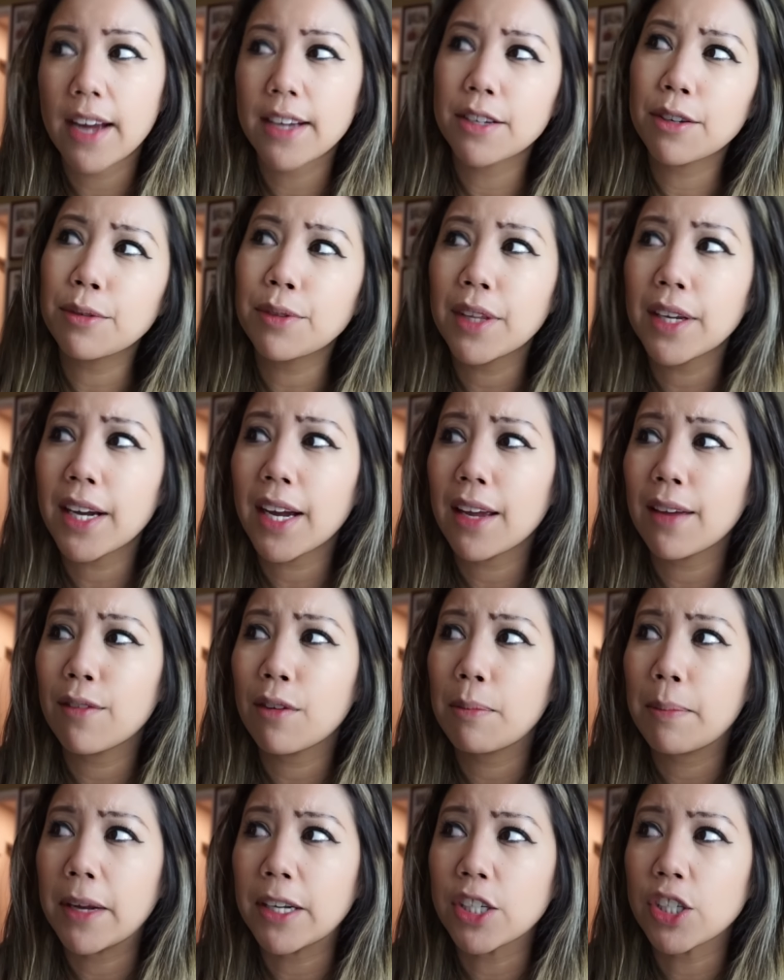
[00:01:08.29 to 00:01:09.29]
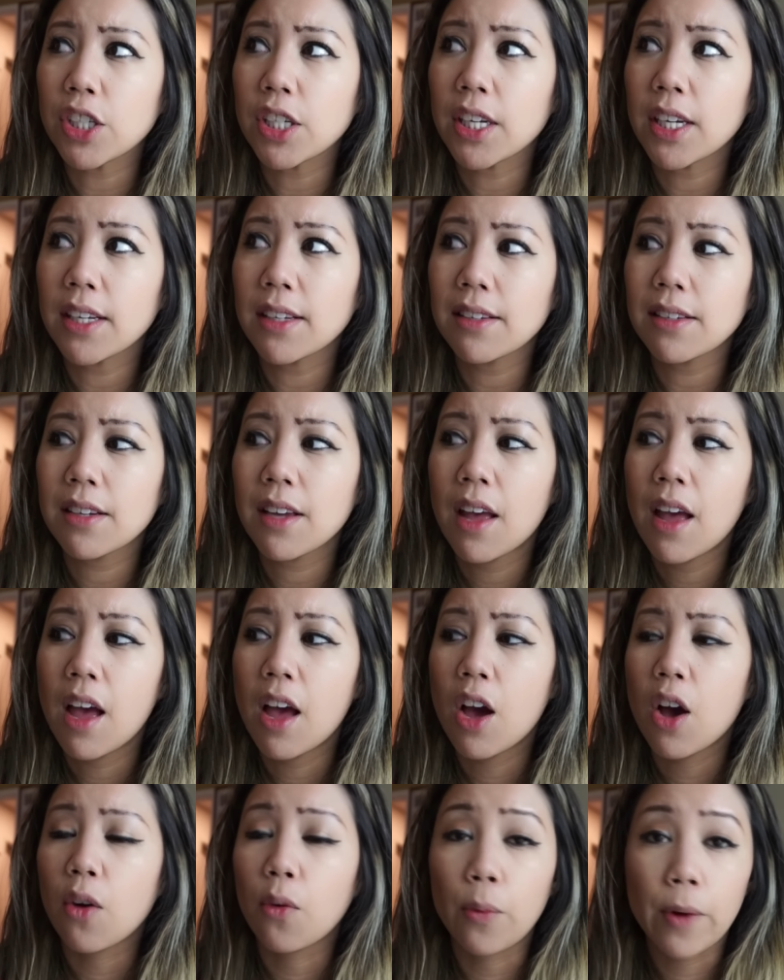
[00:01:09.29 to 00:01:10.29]
I don't think I even mentioned
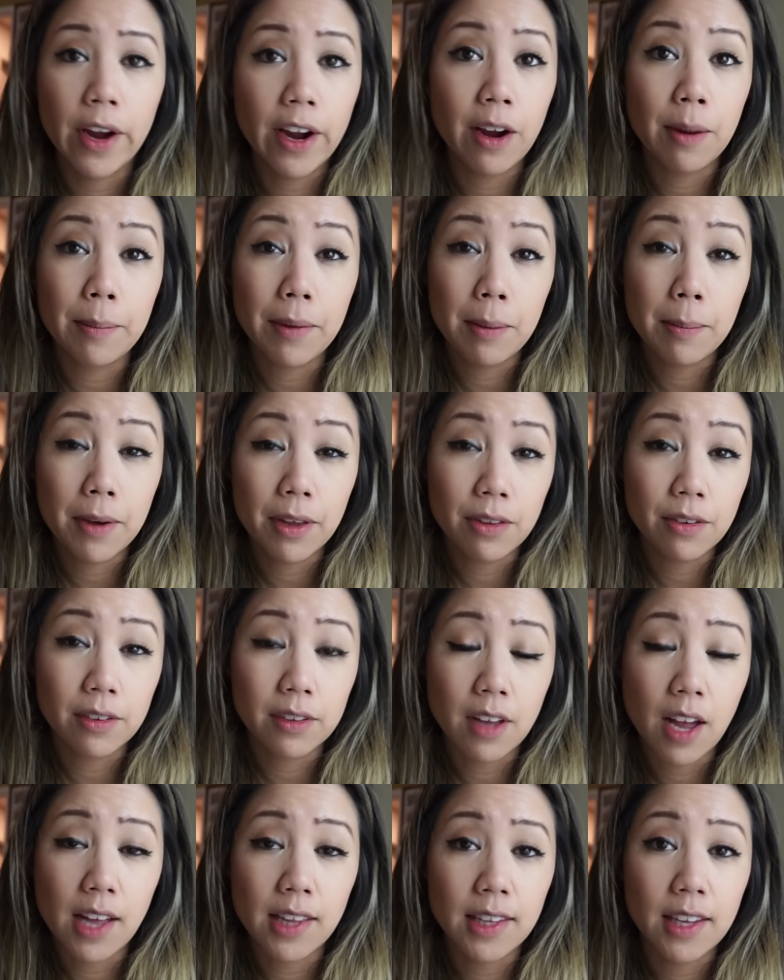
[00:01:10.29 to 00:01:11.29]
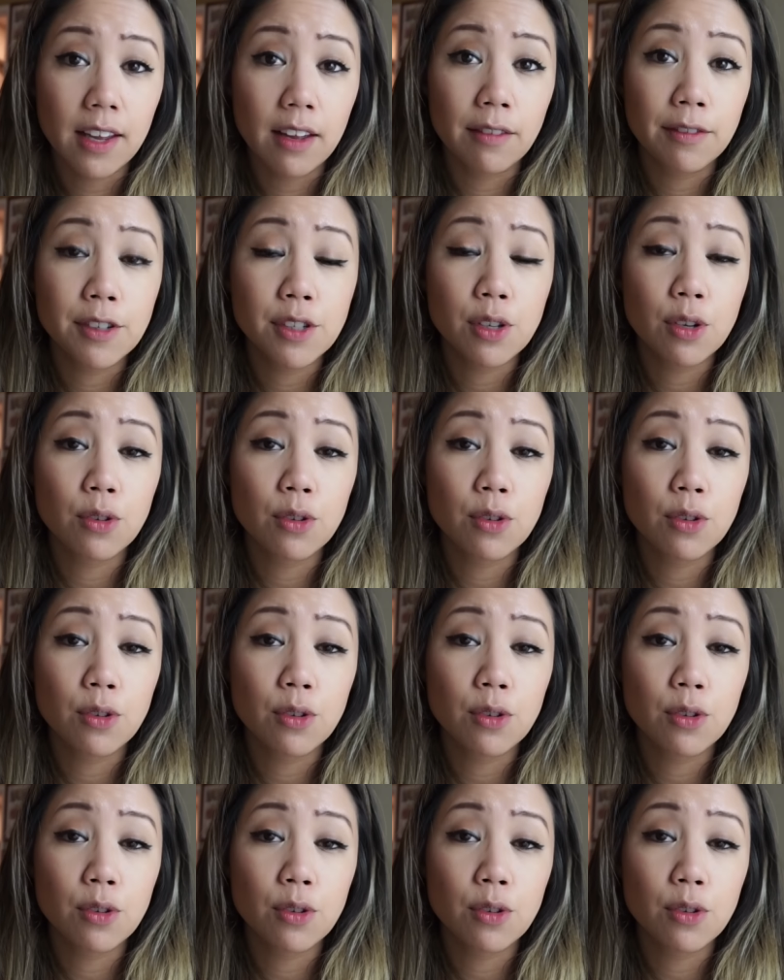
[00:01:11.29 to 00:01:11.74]
where my mother-in-law lives.